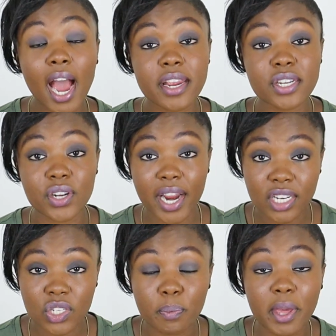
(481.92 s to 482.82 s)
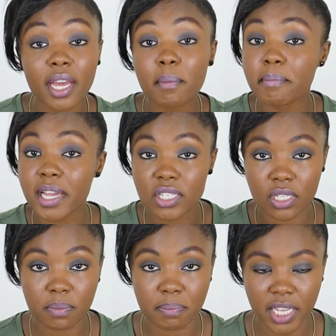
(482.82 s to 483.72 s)
I try to make a
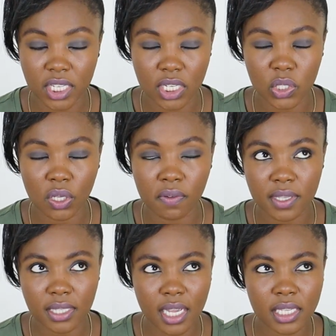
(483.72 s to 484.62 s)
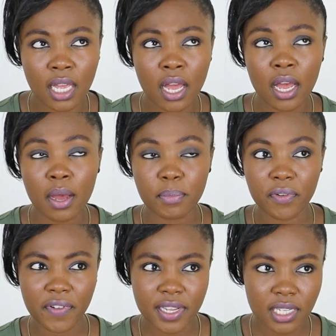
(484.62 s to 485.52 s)
mental picture. So if he says,
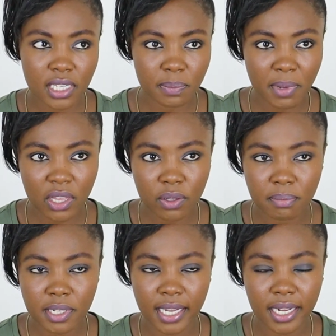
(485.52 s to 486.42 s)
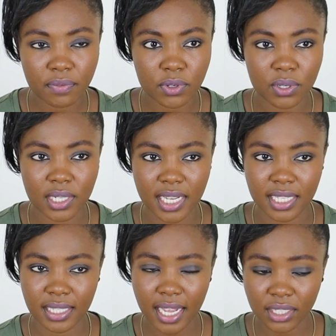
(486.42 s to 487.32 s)
Professor Smith will be late for
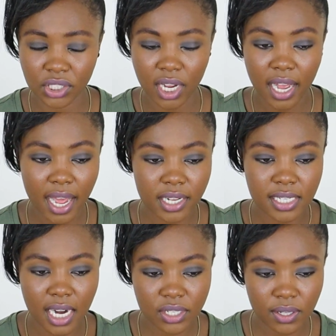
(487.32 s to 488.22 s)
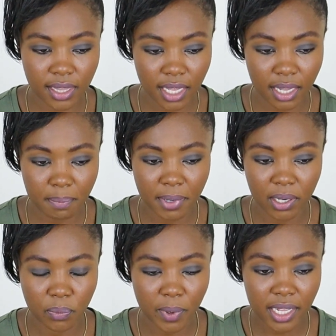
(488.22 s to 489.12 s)
today's lecture, I try to think
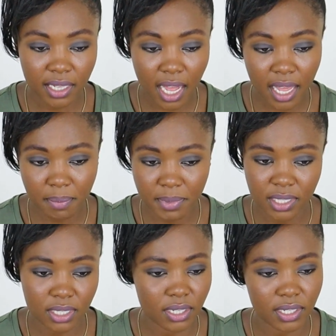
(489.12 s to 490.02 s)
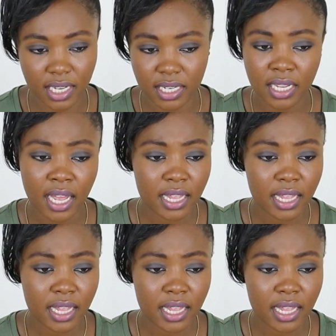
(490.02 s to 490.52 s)
about, well, I am a student.